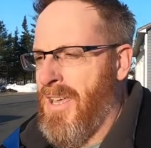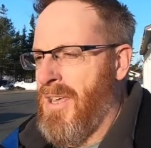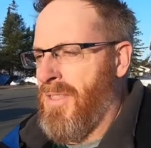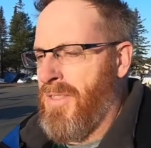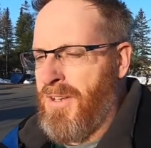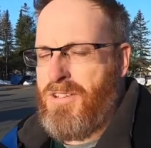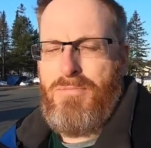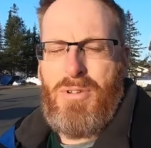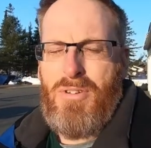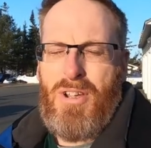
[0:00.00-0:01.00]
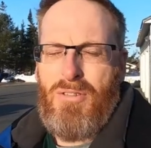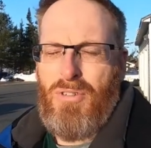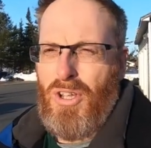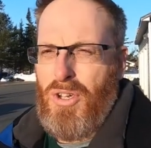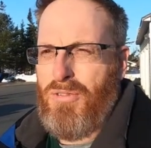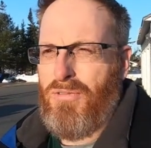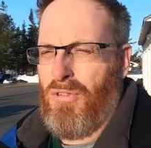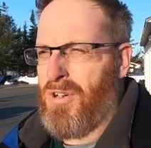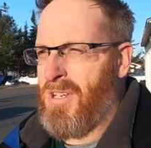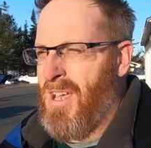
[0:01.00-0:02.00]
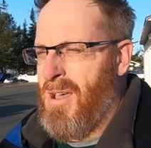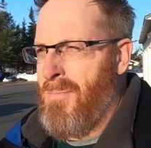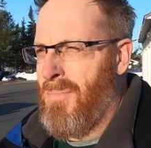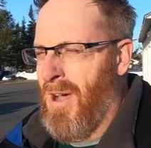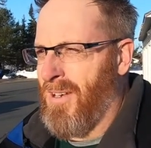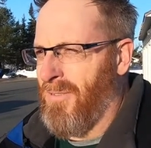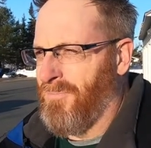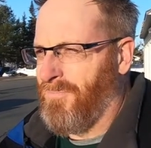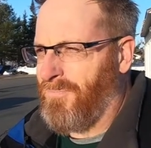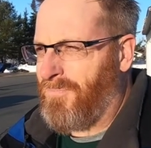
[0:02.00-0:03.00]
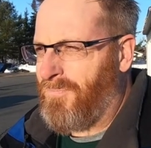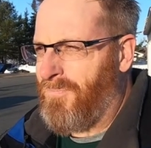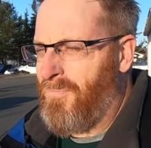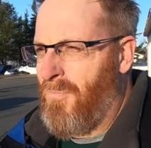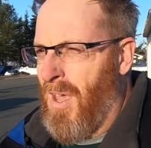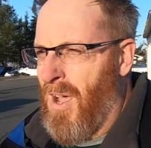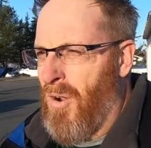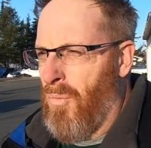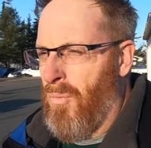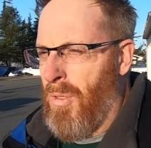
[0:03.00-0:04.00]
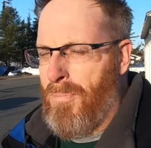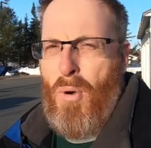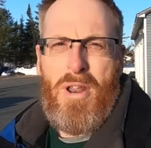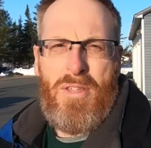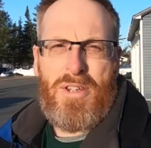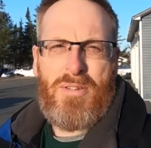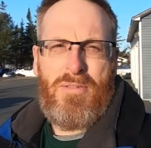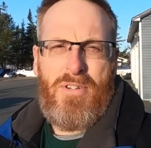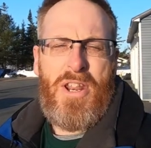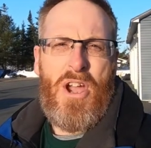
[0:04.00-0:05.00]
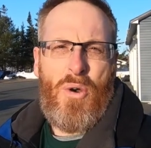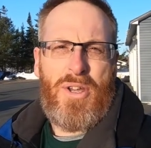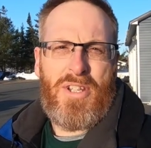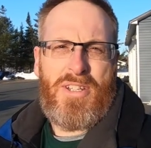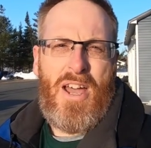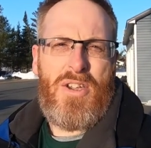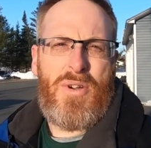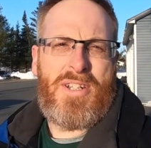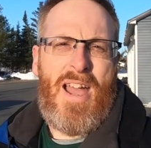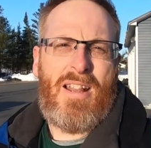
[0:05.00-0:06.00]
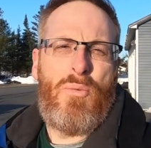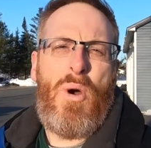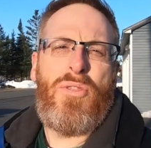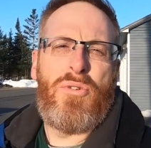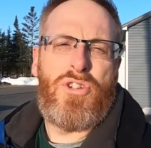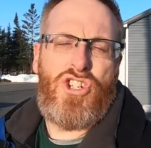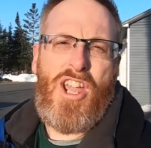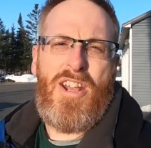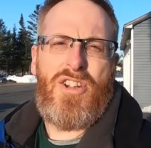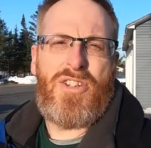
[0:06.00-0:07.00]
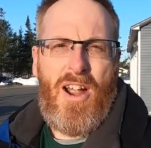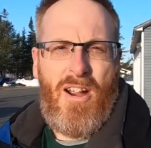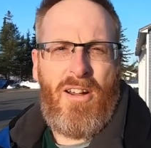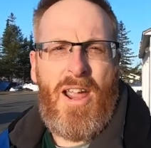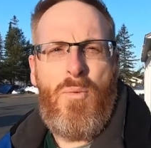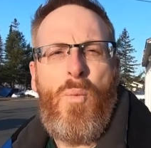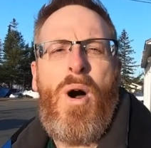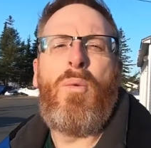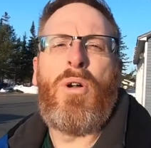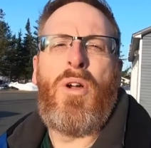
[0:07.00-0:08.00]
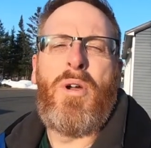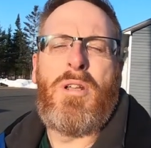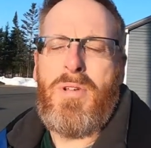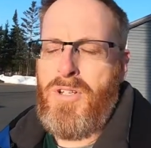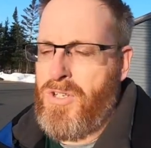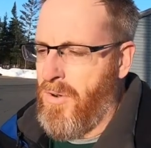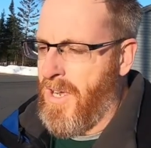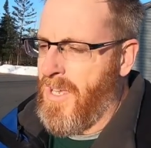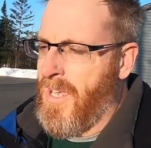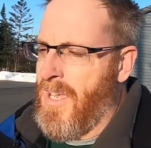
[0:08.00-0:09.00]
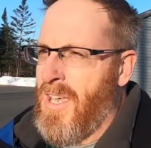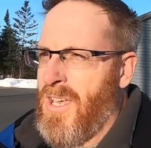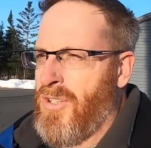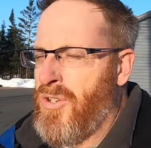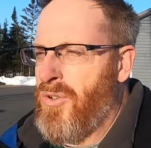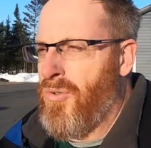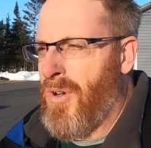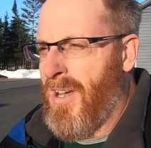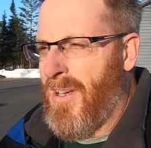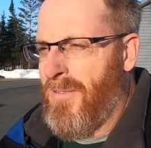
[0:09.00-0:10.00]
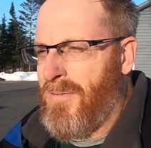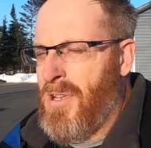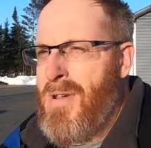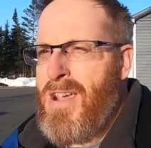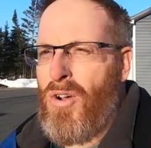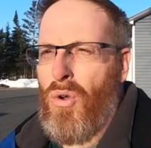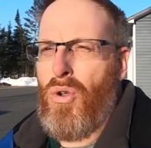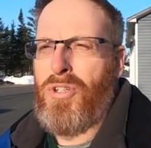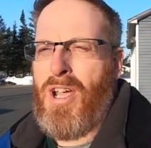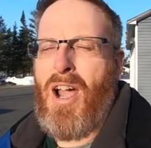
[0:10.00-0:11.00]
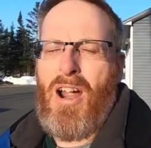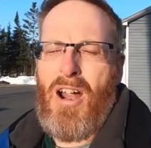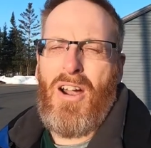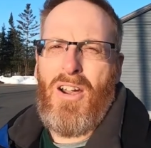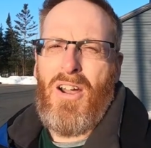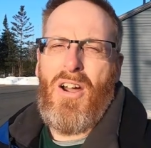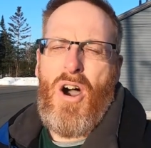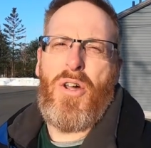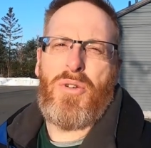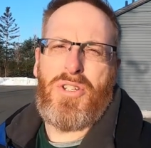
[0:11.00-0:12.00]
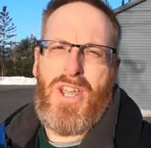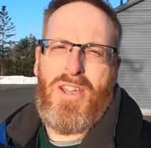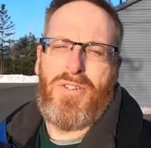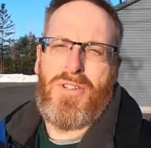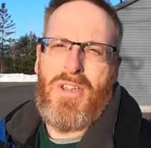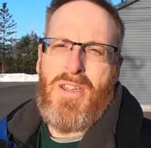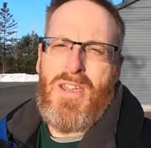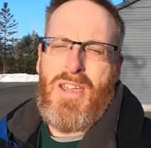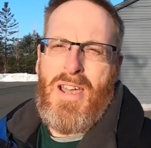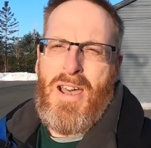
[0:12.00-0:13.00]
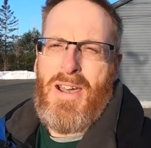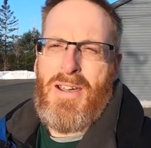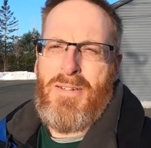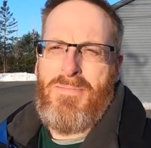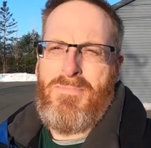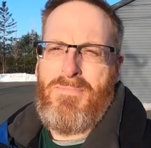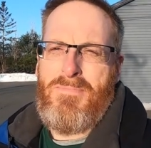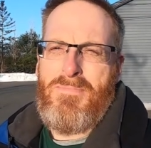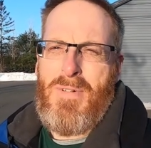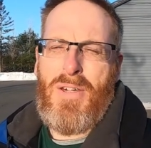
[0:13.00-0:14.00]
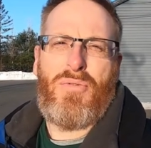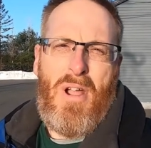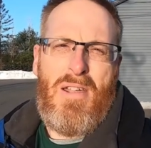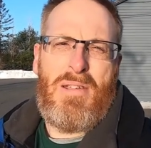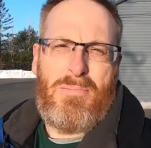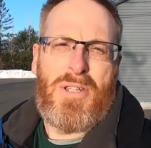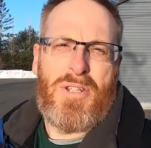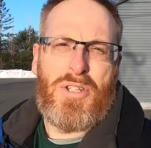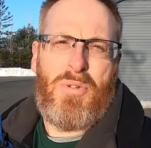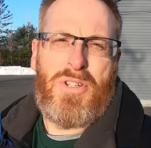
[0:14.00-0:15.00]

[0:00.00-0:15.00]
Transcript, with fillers: Things have been uh, really good for us, but Uh, the point of this video is to tell you exactly what those changes are and what we're going to be doing to uh, to make Olde Carr auto sales uh, a thriving business once